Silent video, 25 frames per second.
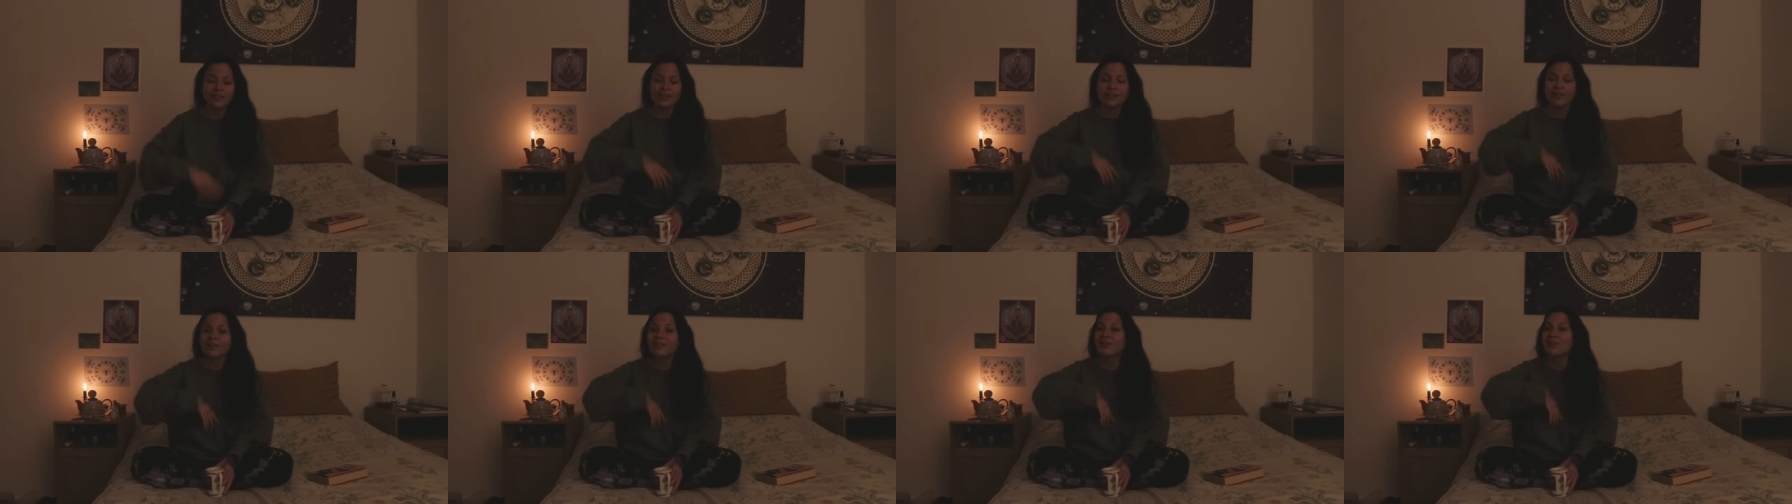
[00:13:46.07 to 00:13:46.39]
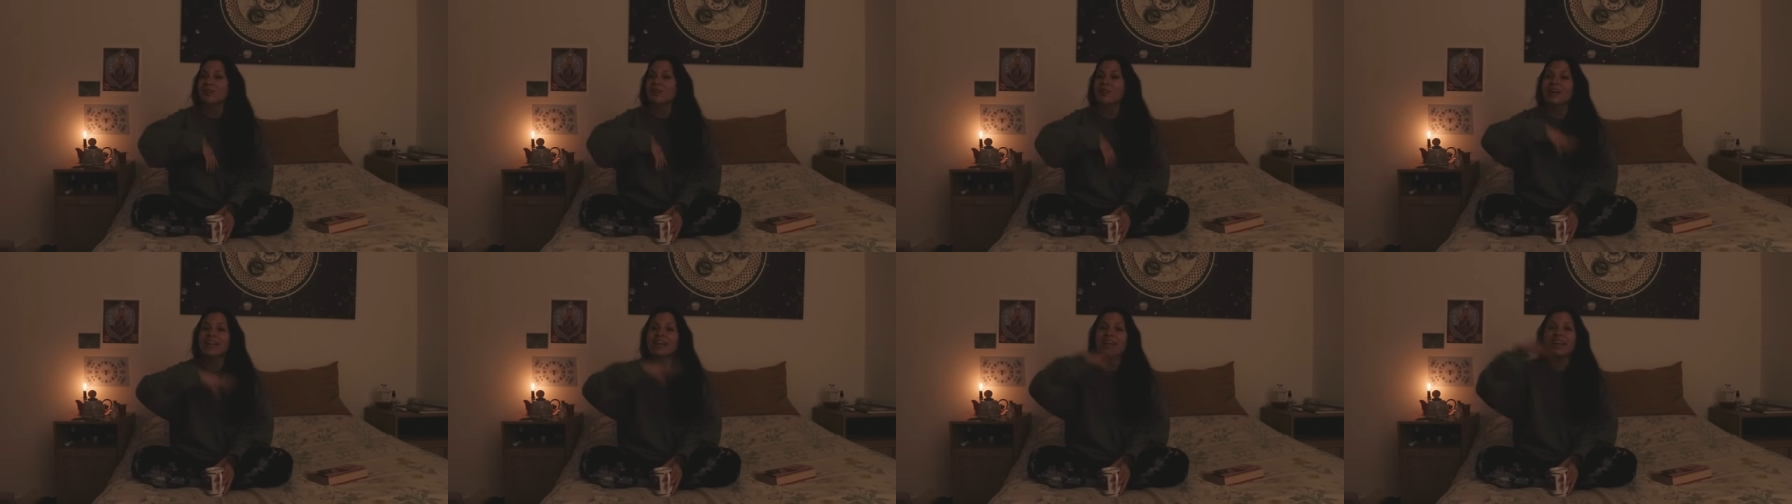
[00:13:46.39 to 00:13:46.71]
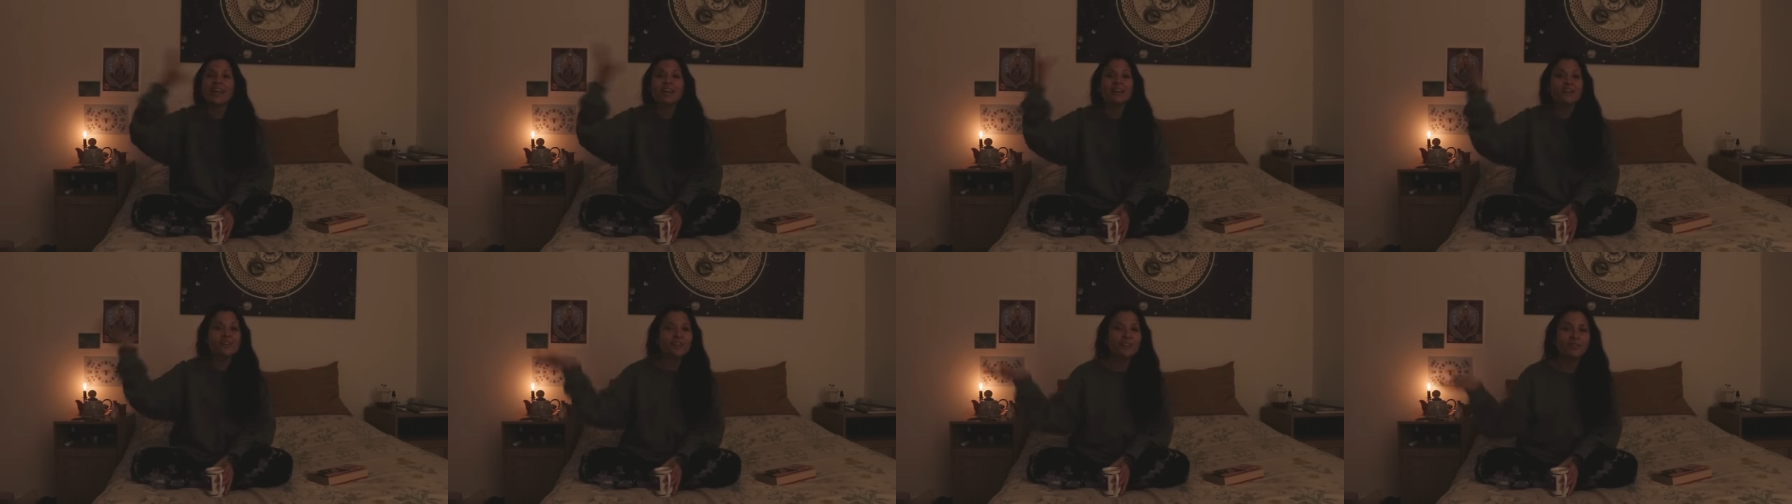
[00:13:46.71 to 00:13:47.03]
you know, the
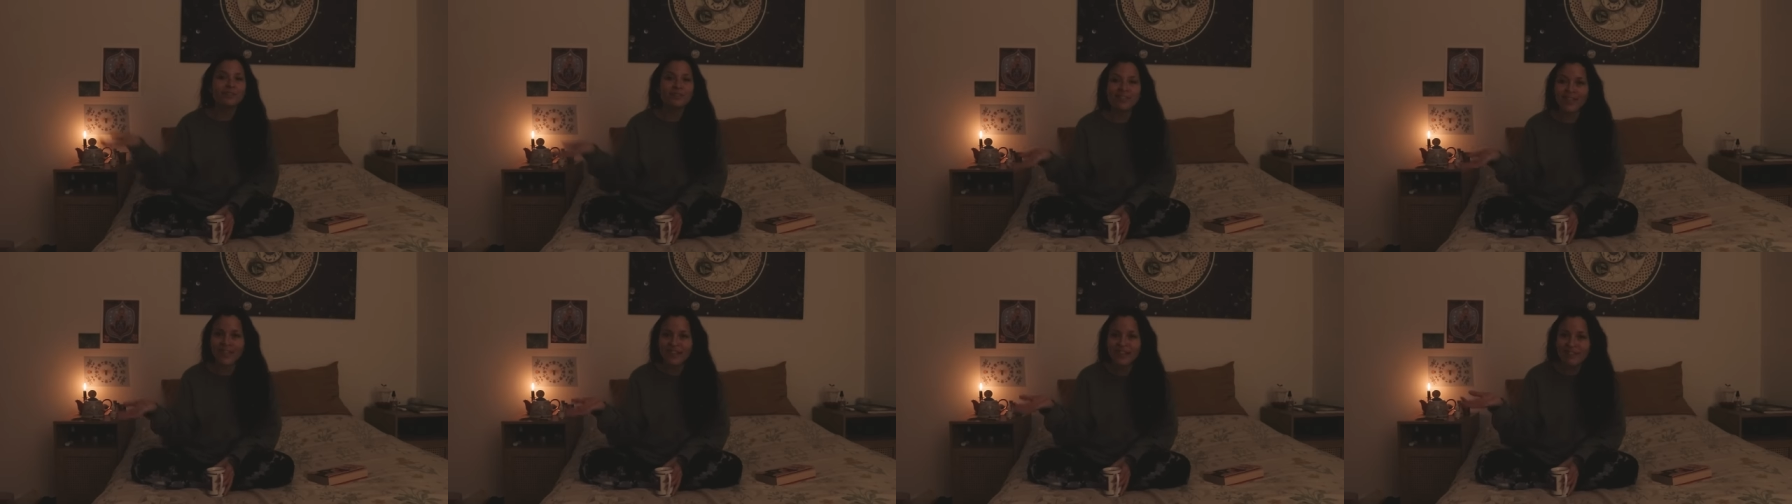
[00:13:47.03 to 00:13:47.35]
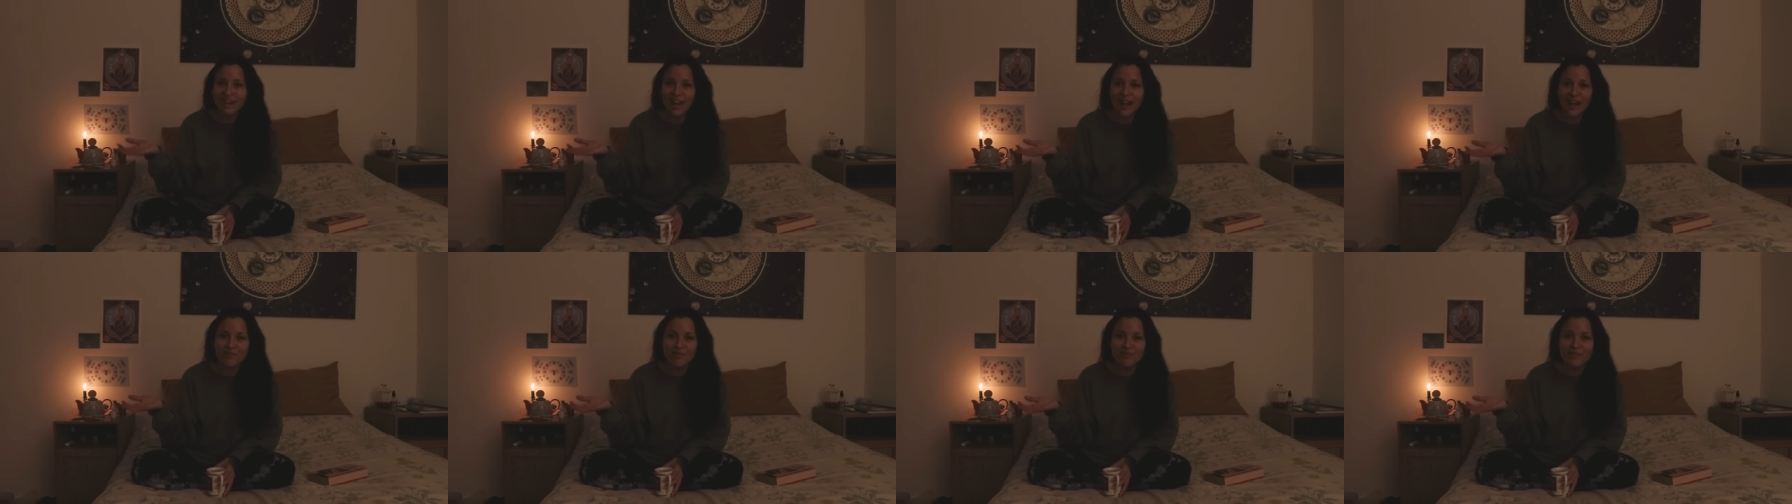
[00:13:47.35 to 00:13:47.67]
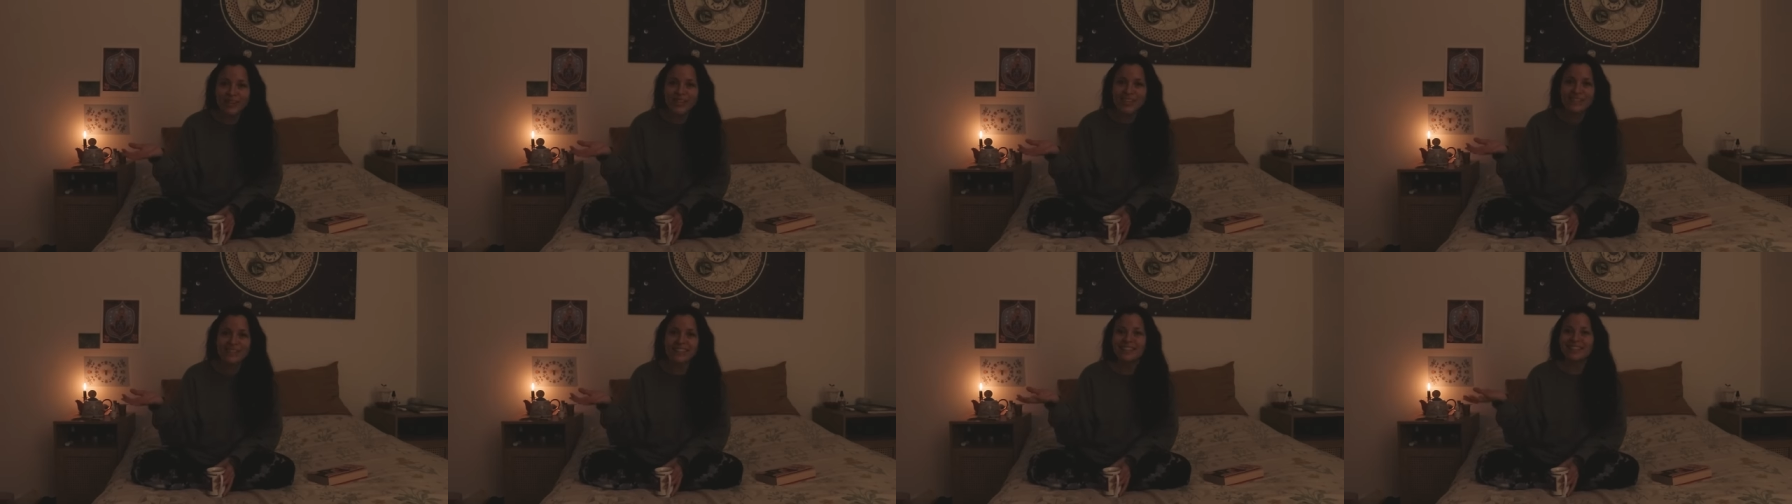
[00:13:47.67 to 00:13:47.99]
chaos of life
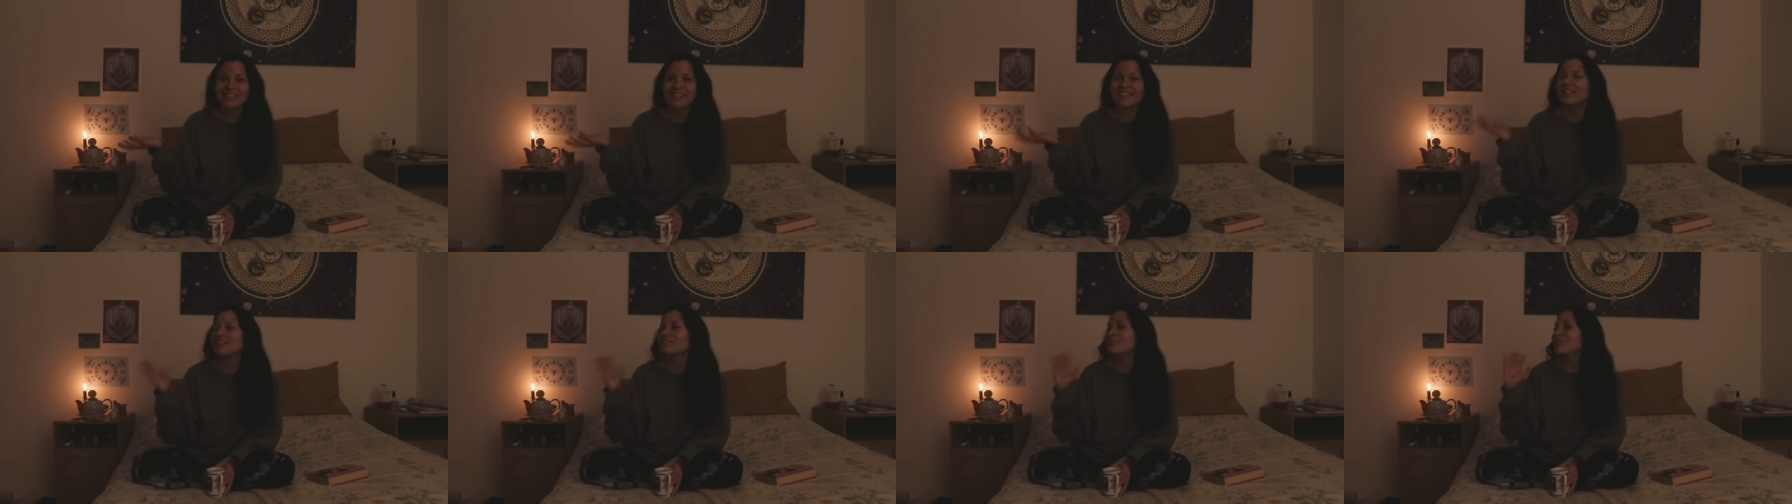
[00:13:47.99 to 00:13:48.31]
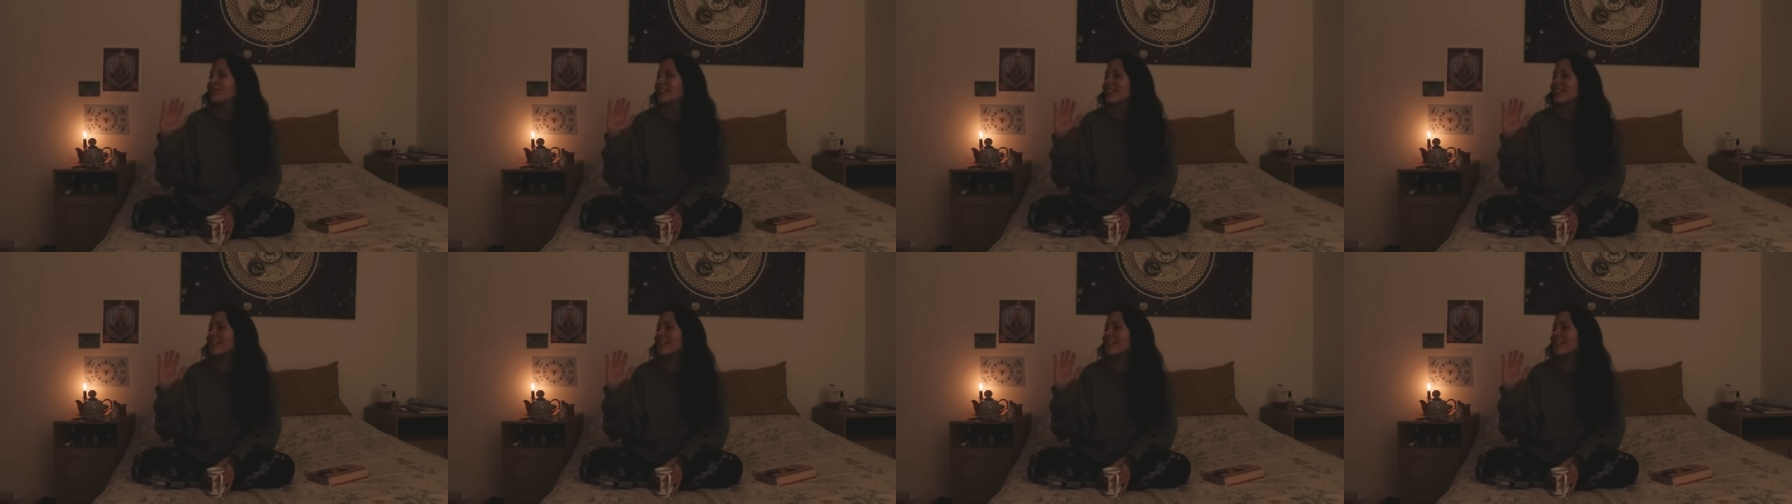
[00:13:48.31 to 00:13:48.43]
happens and